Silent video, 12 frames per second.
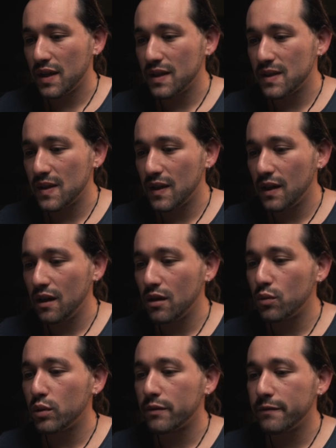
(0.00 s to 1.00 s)
you can see
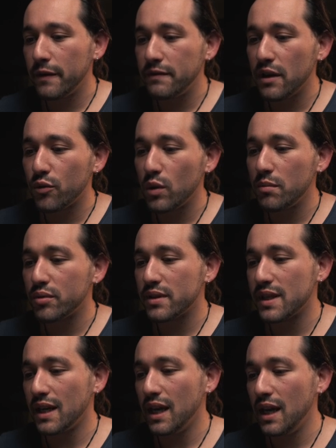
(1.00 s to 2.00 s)
here, we're
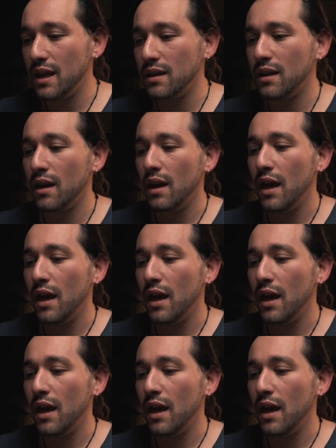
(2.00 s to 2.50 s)
53% in,